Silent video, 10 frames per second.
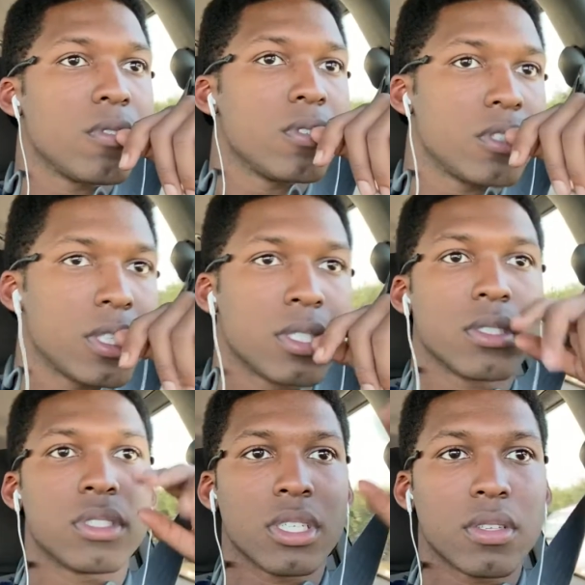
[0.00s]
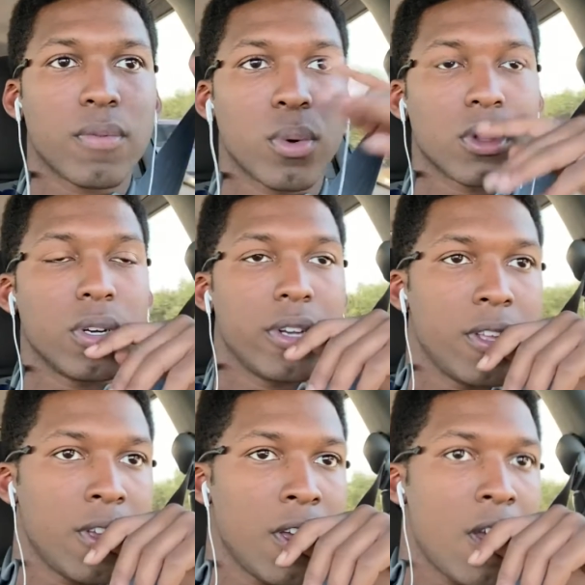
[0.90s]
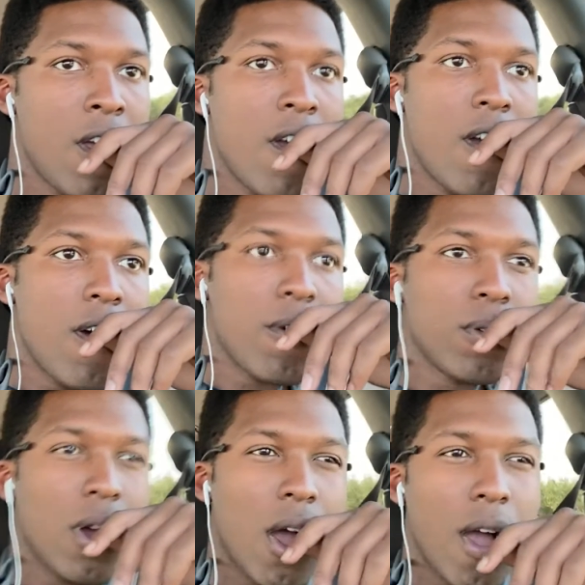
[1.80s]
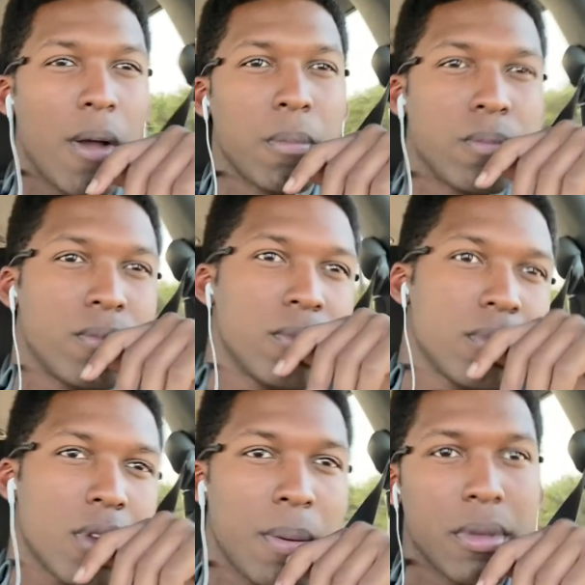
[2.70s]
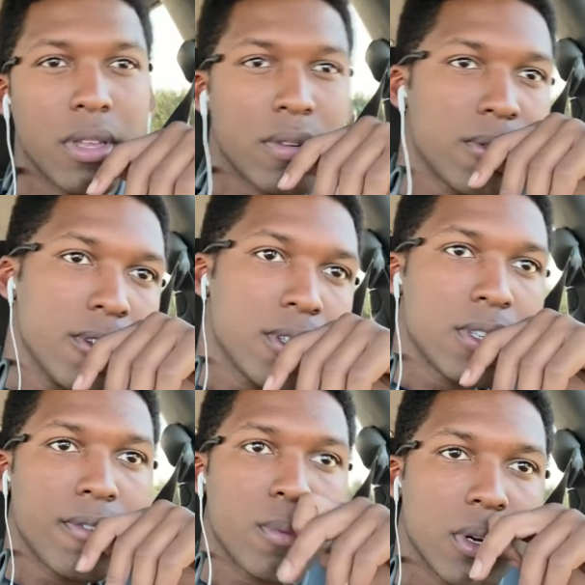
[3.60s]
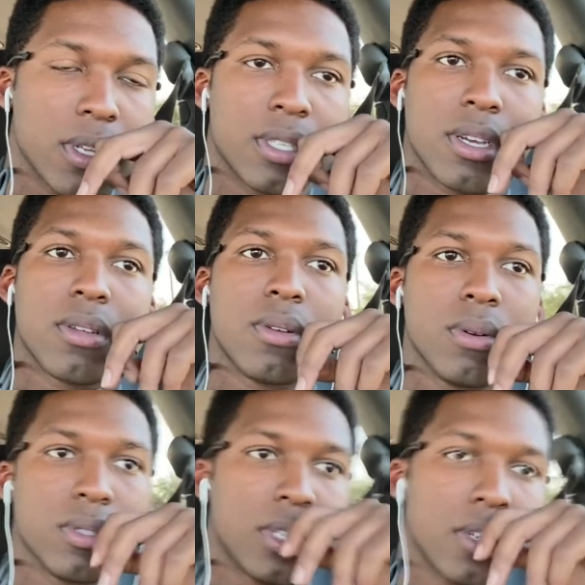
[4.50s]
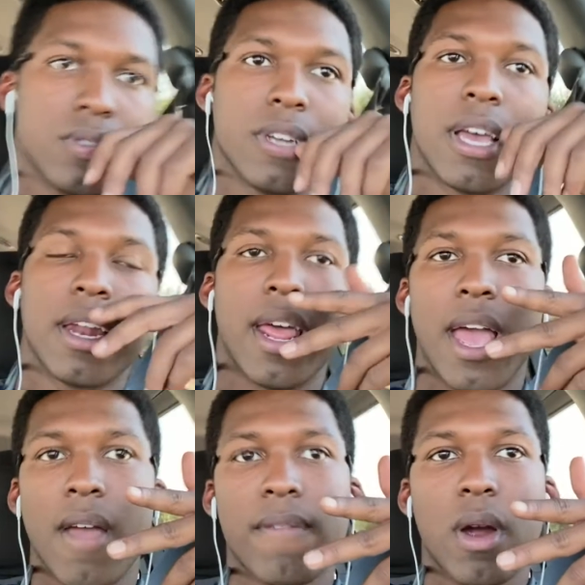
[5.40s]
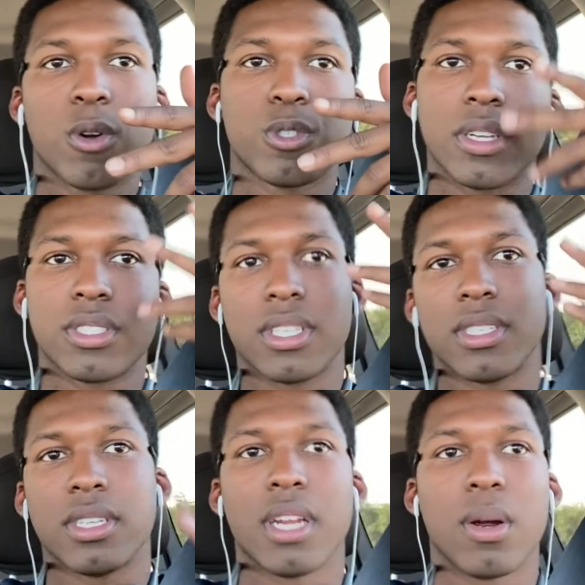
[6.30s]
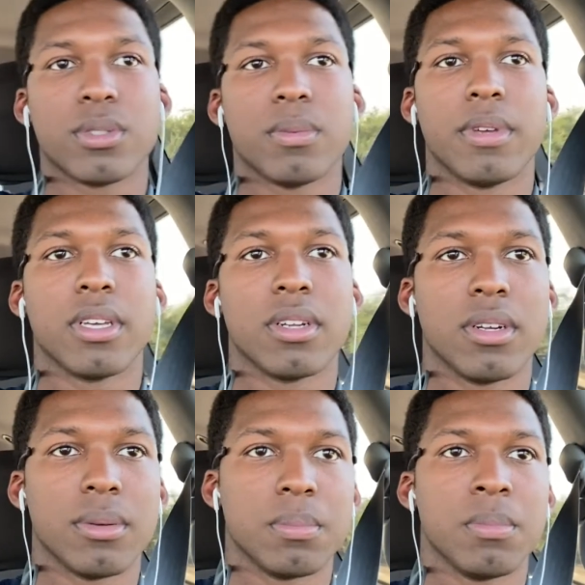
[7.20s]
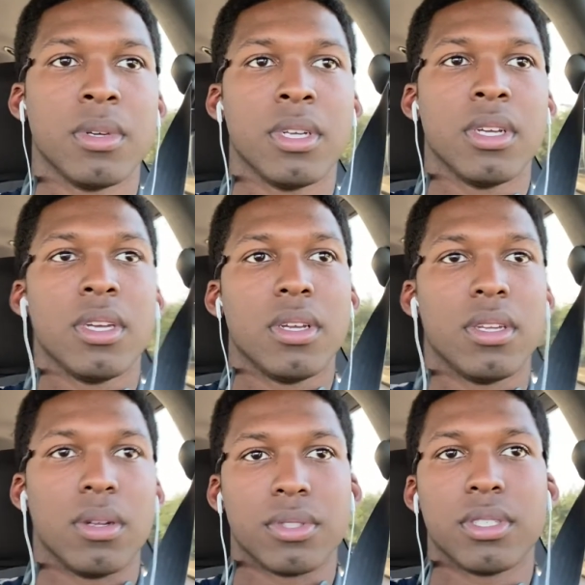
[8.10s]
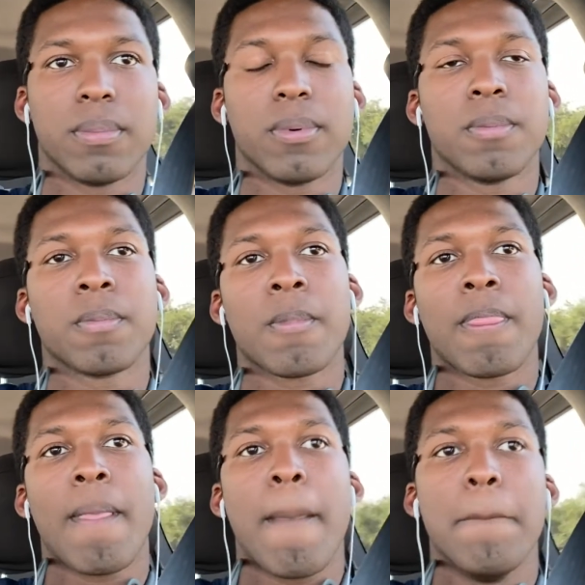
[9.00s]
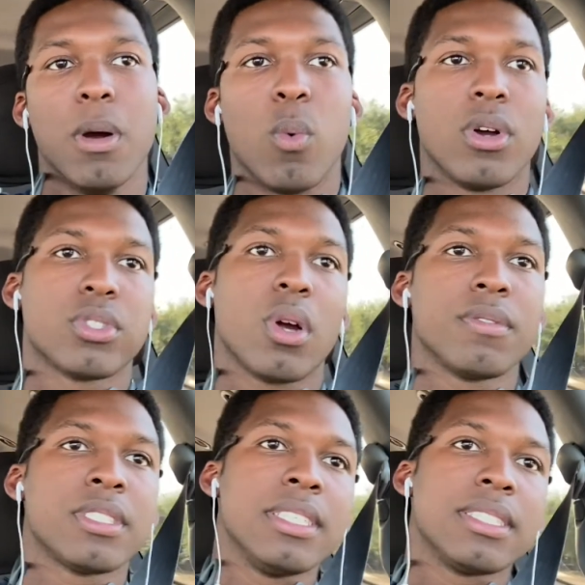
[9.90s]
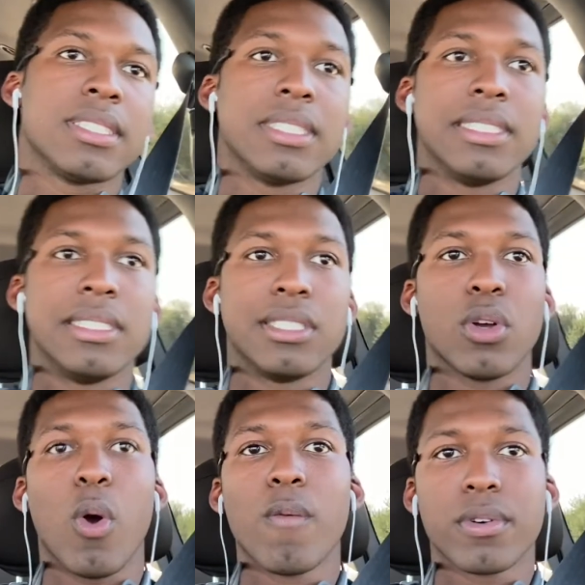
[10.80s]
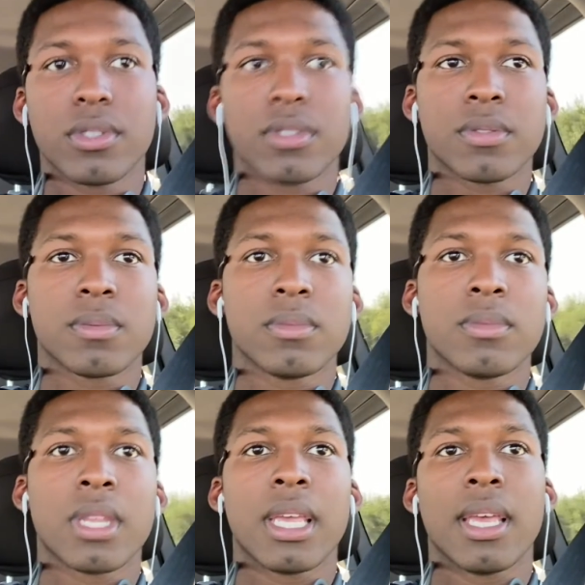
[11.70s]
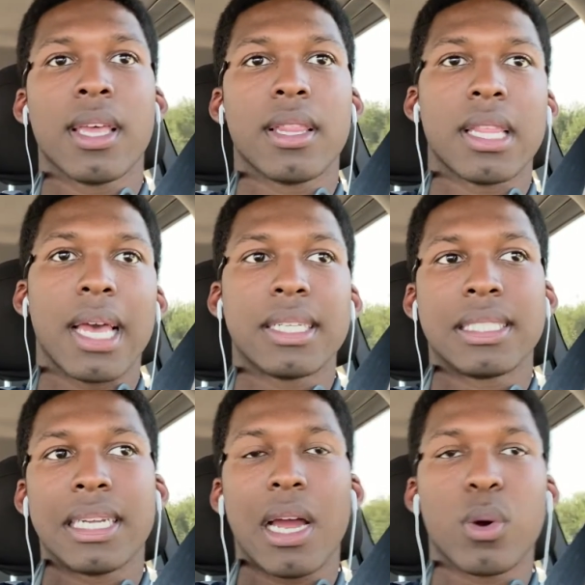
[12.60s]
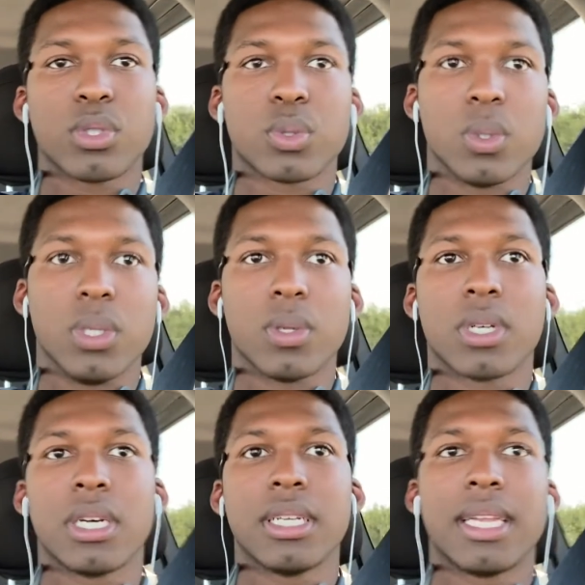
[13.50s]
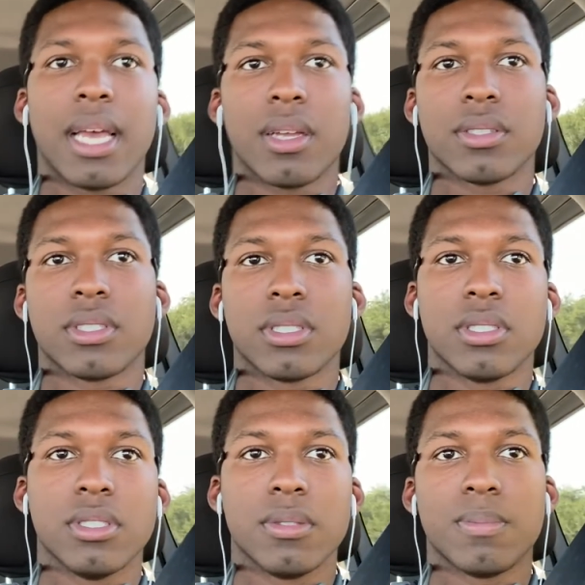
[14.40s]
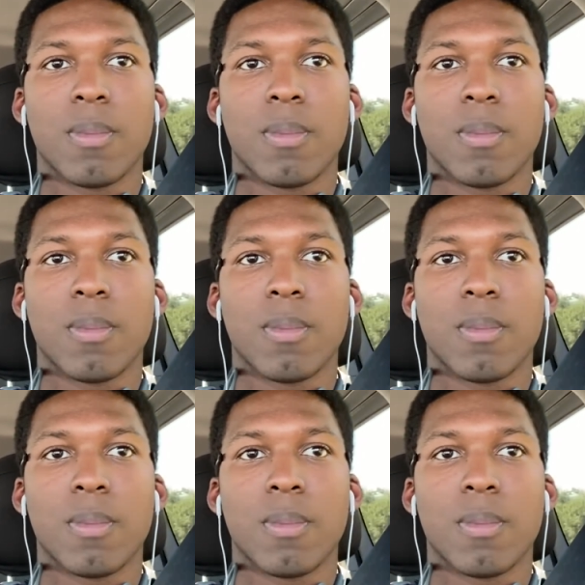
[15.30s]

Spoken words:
6 to 4:30. I mean, if you want to get technical, it's actually 9.5 hours. I'd just say 10 hours to make it simple. But once harvest season is over, that 10 hours will cut down to